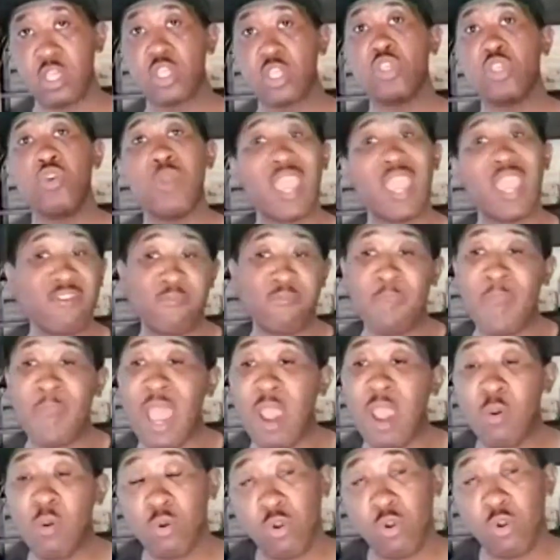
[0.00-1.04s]
You have
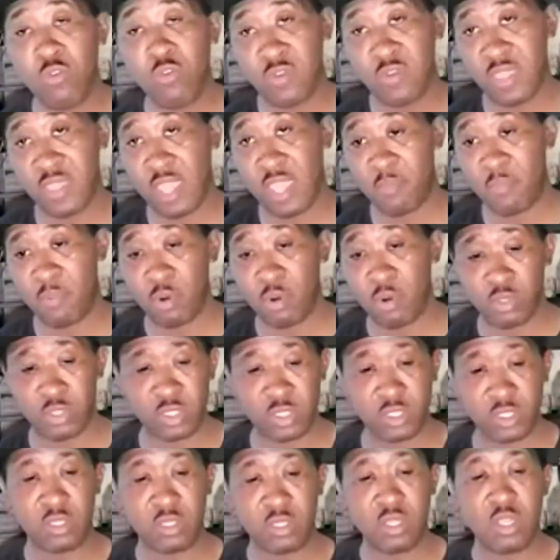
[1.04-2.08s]
power over that
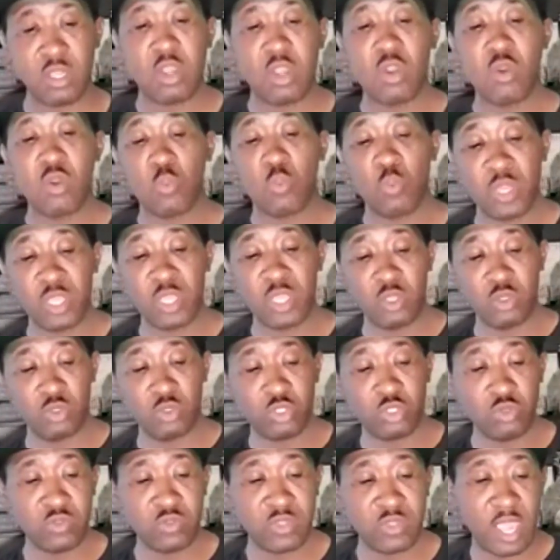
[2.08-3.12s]
person when you
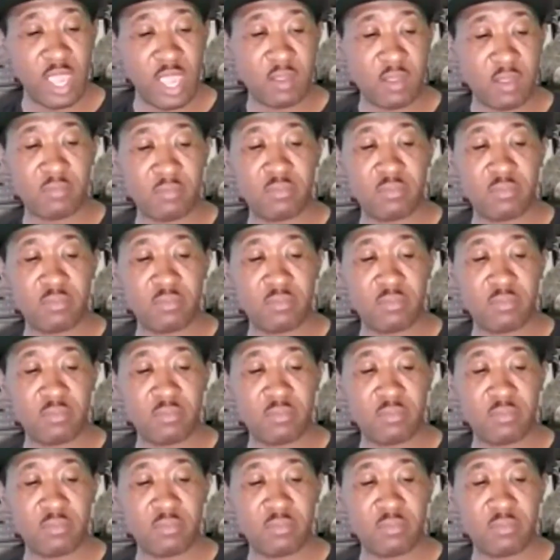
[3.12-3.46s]
do that.